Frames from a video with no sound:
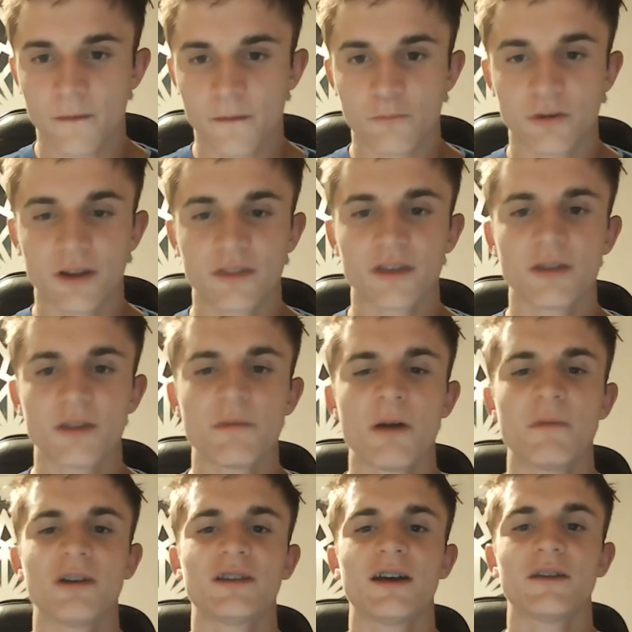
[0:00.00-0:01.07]
When I think about
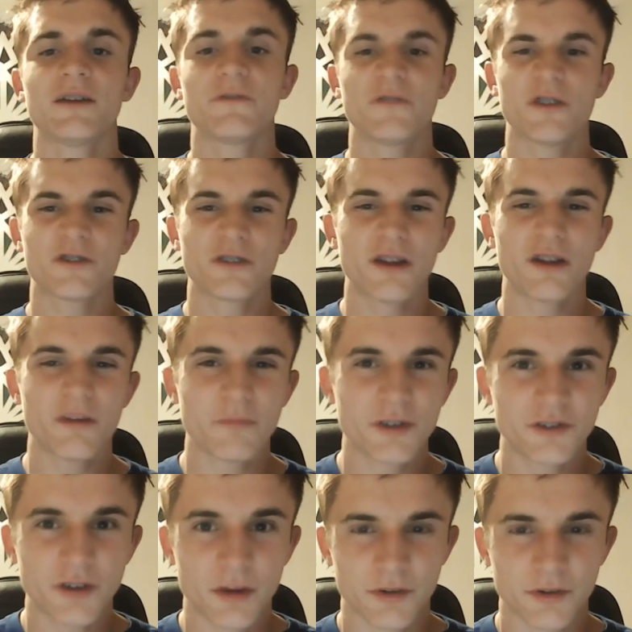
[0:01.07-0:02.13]
my life, there's a lot of
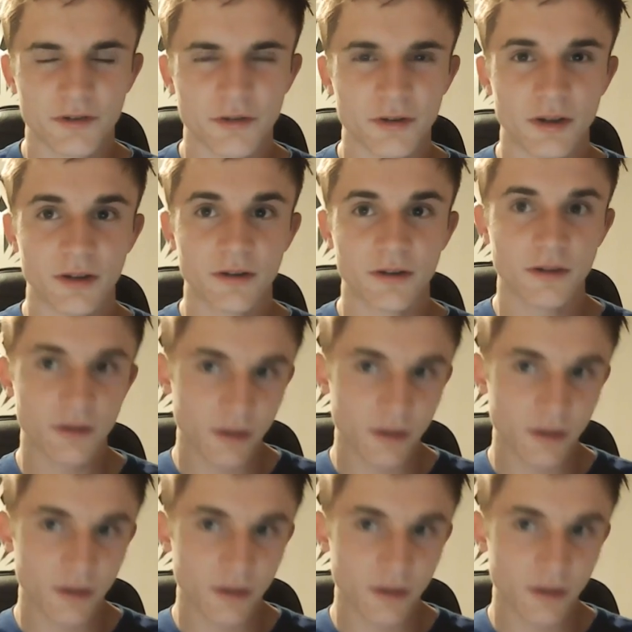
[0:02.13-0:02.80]
missed opportunity